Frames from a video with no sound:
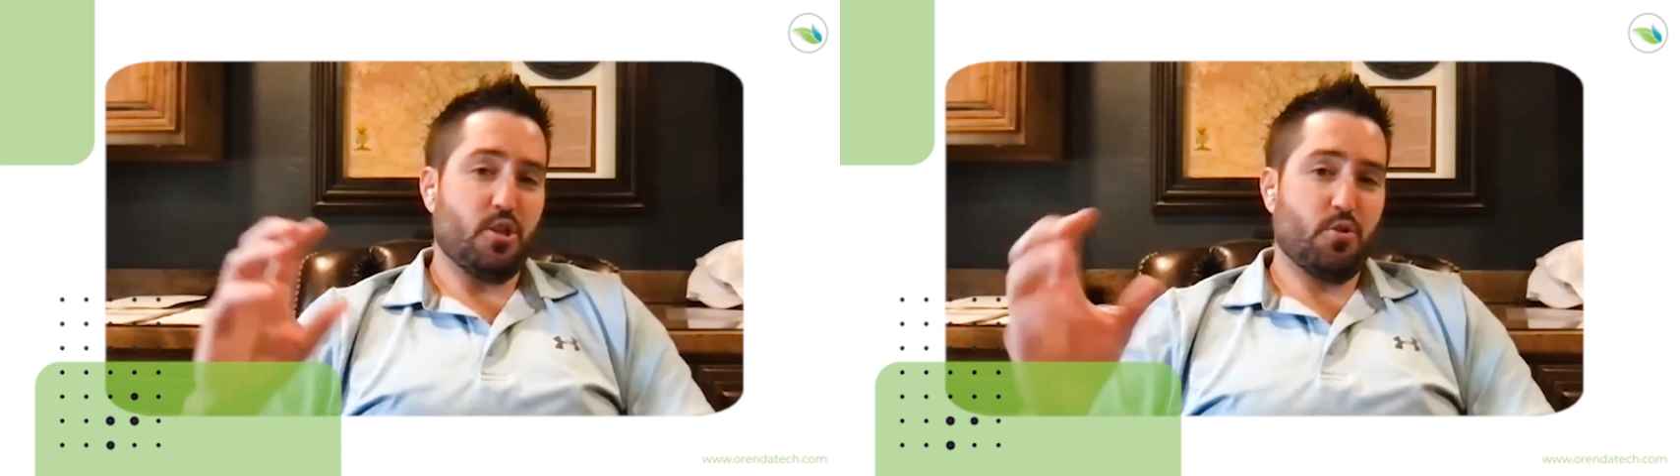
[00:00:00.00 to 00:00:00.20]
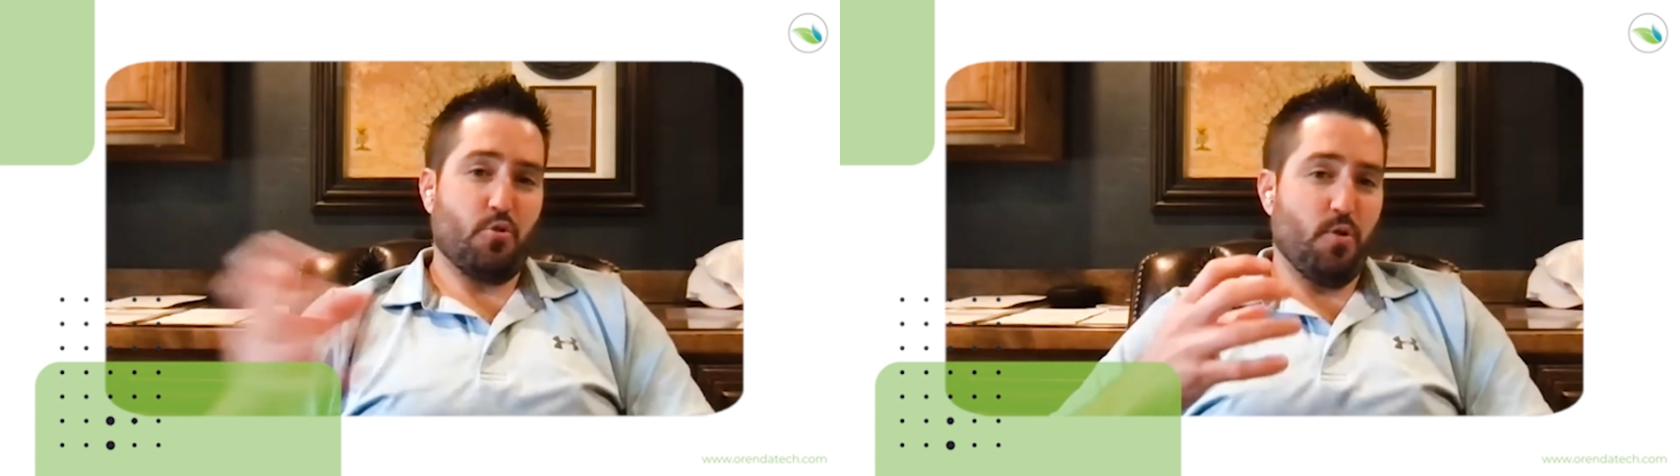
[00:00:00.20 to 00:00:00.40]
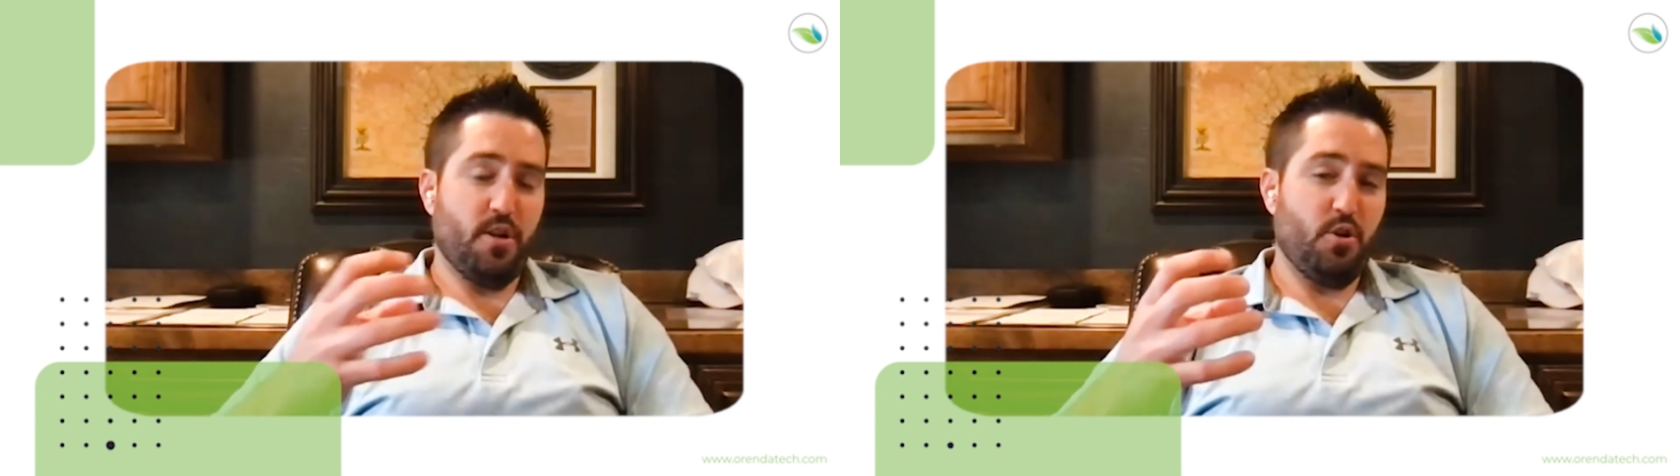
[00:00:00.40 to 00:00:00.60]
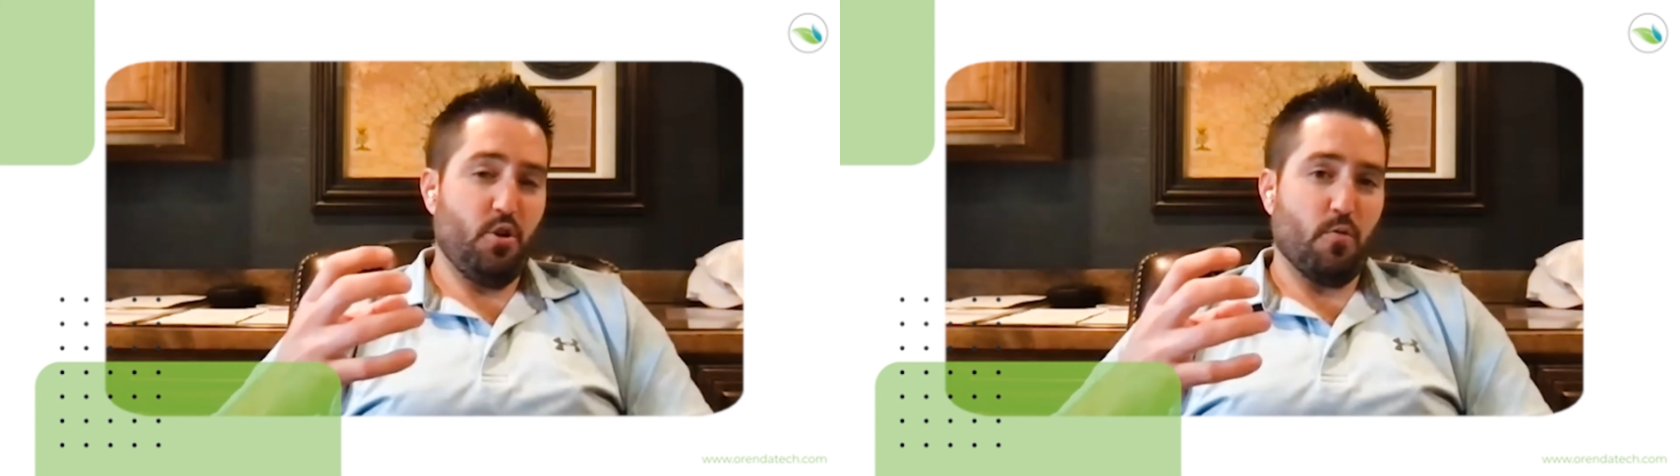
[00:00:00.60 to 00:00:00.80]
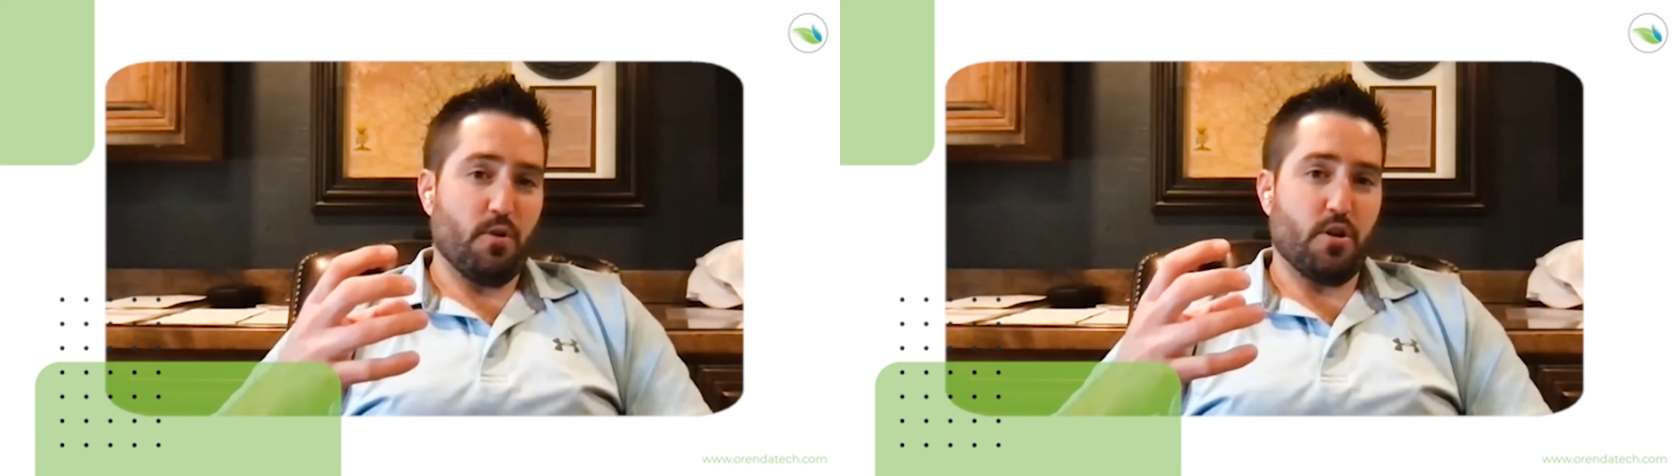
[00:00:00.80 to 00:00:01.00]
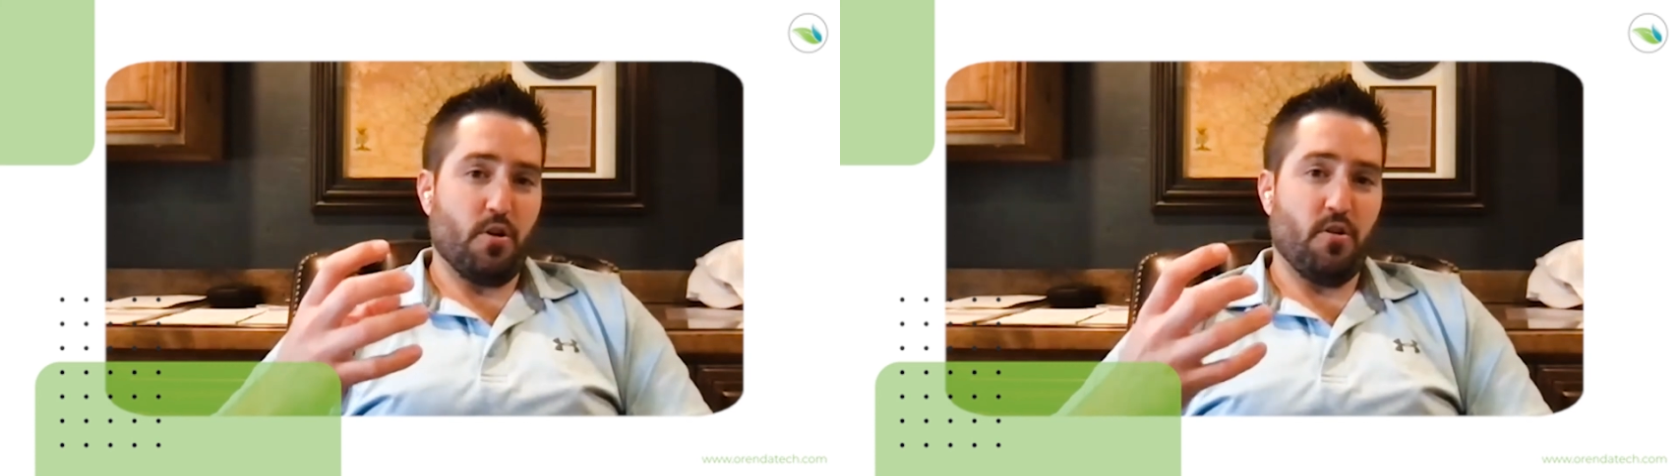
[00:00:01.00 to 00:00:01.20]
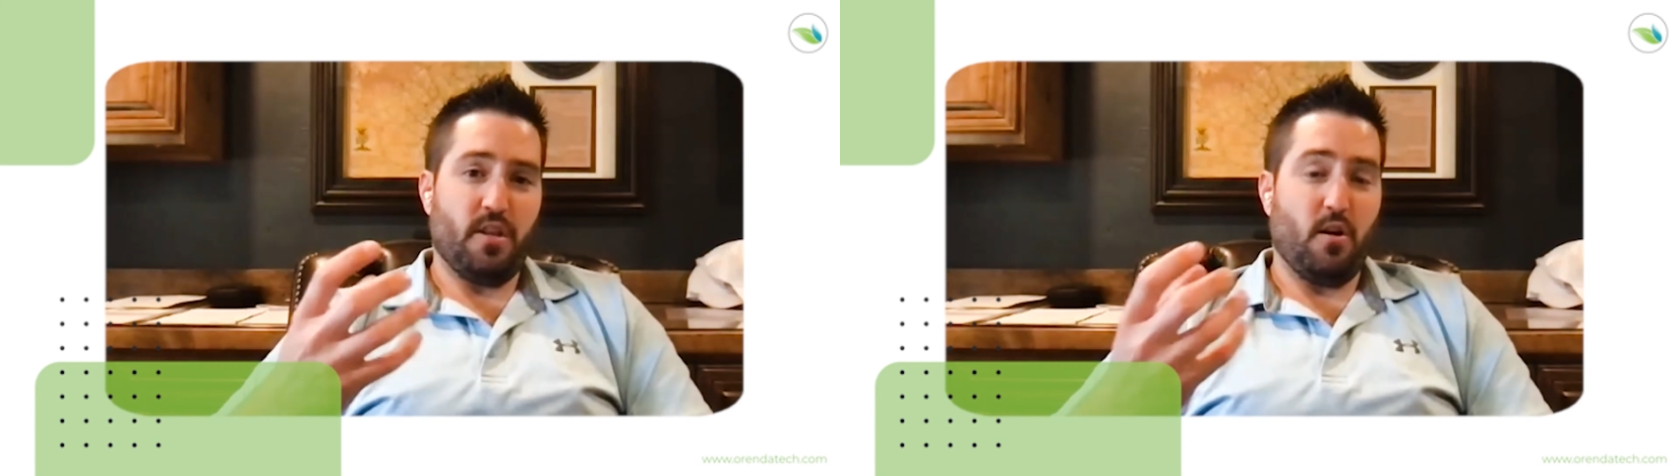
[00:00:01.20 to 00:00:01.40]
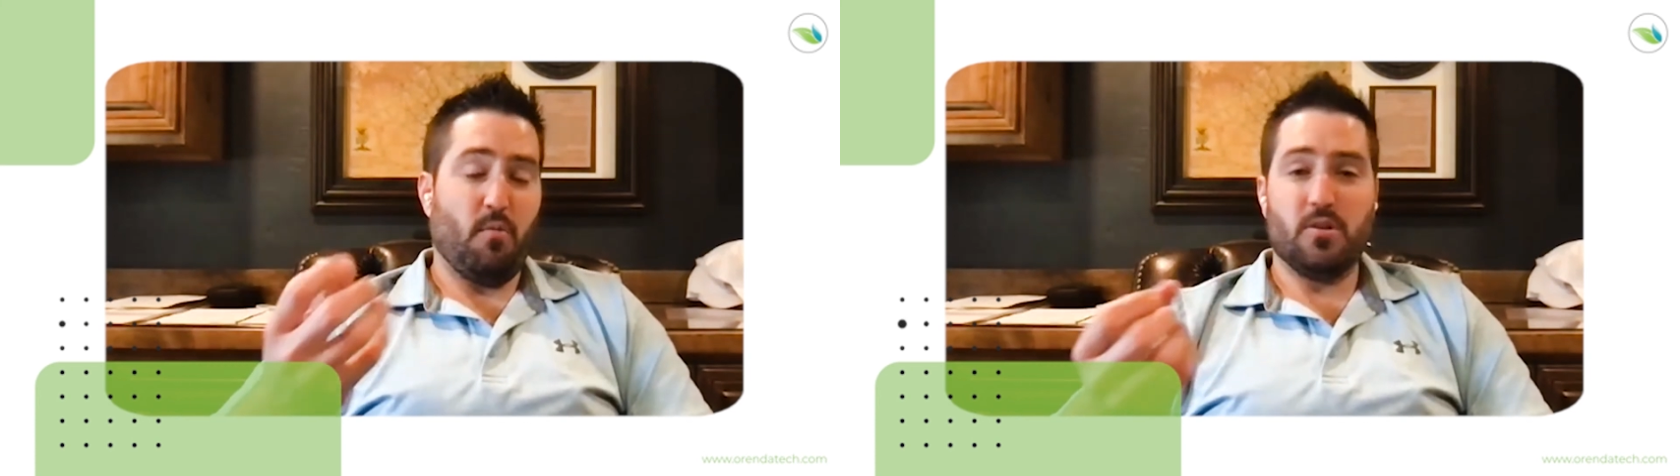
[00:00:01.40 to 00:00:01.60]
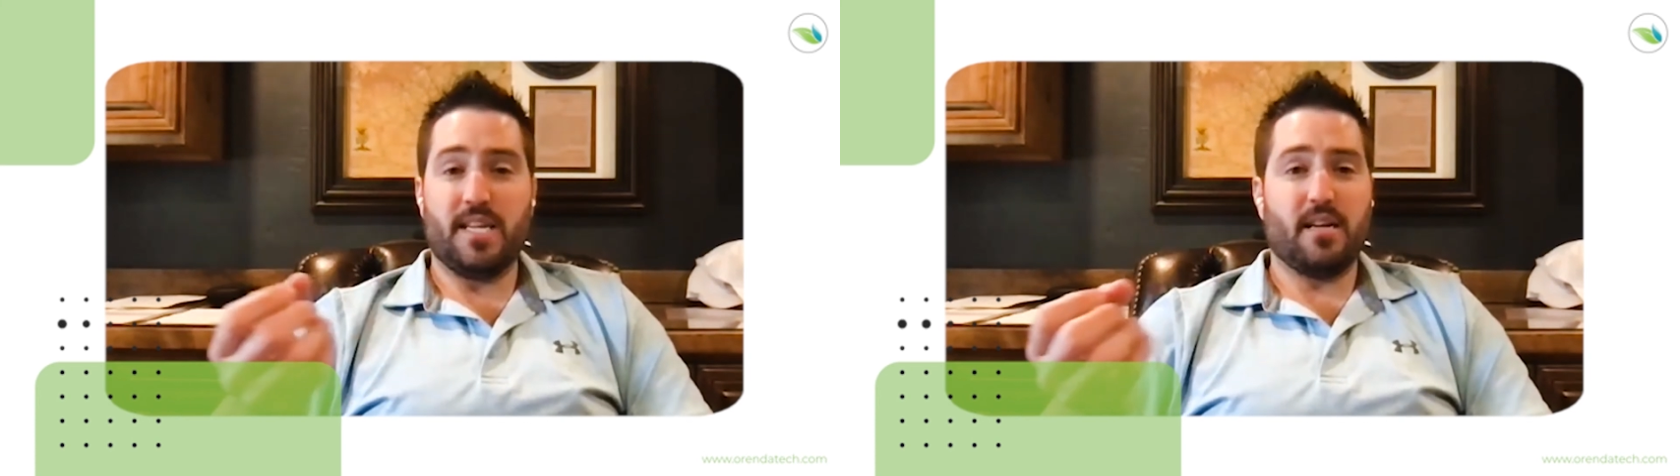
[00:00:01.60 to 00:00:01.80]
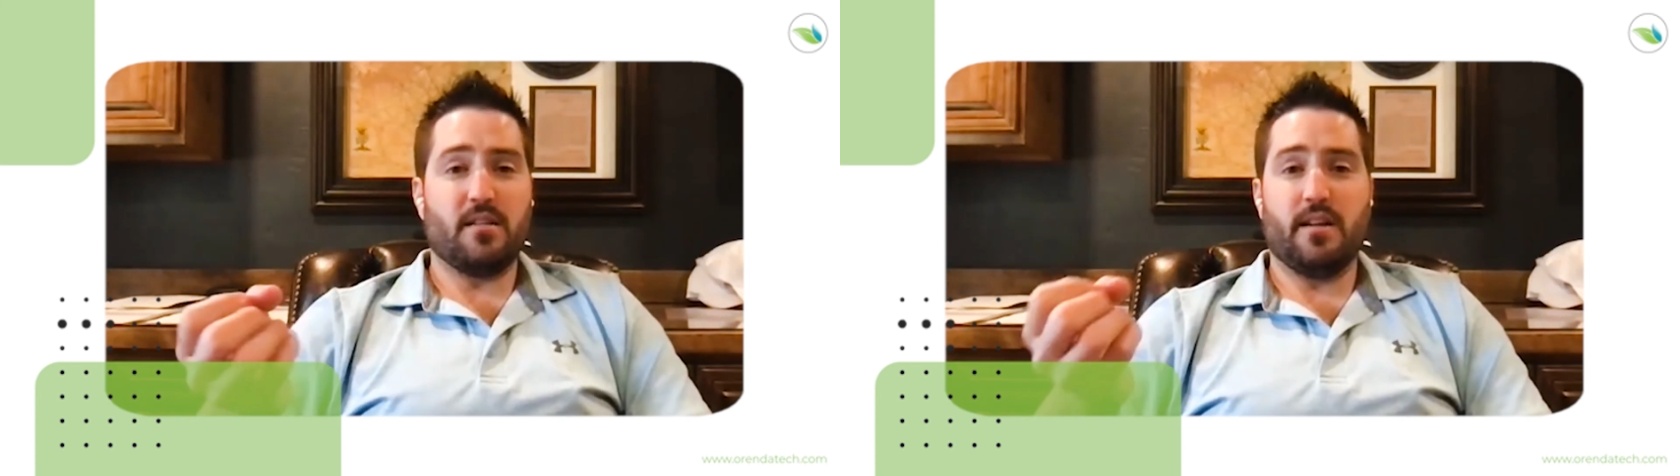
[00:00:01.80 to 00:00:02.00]
screw into a return that
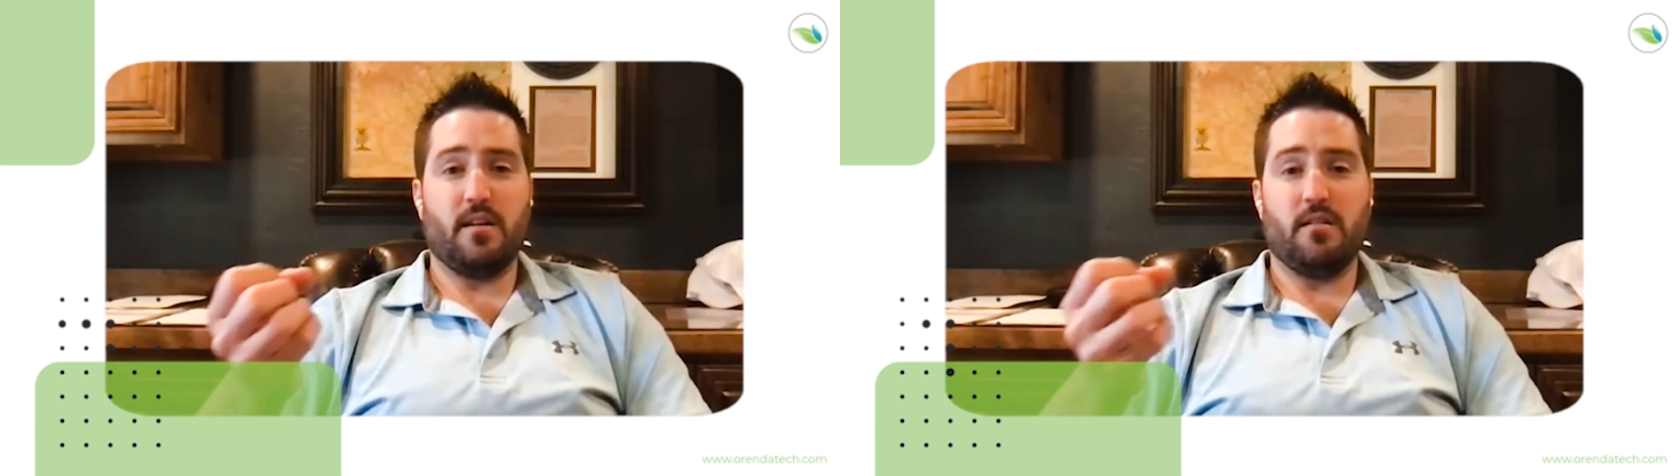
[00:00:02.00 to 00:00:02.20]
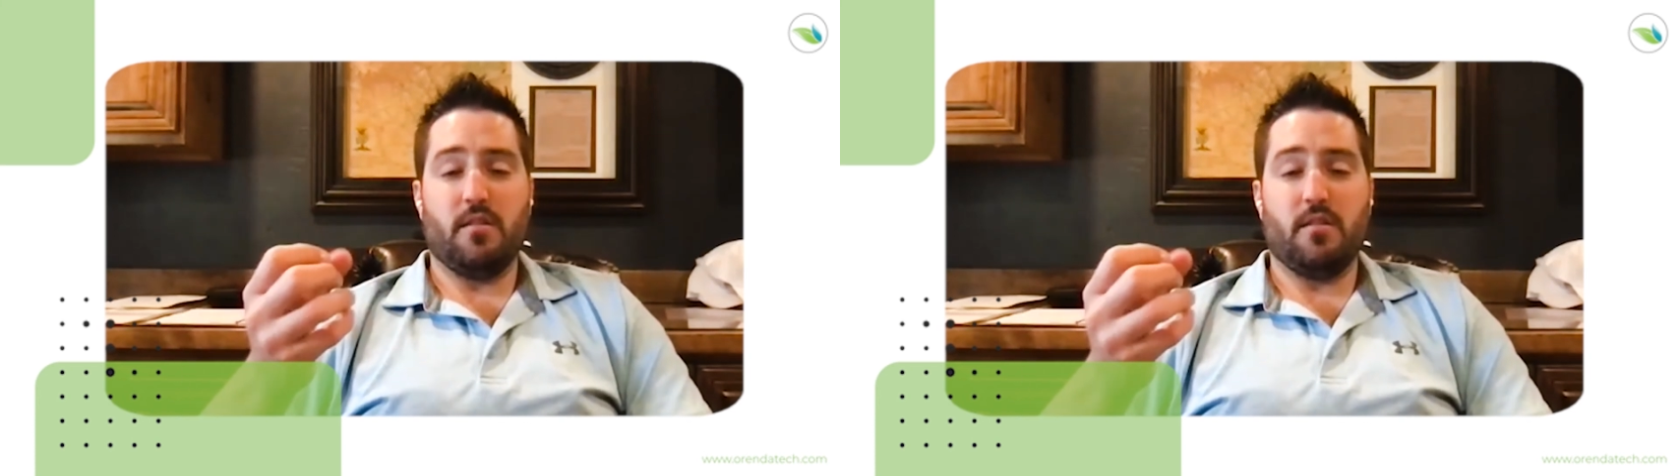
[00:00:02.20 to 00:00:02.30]
almost act like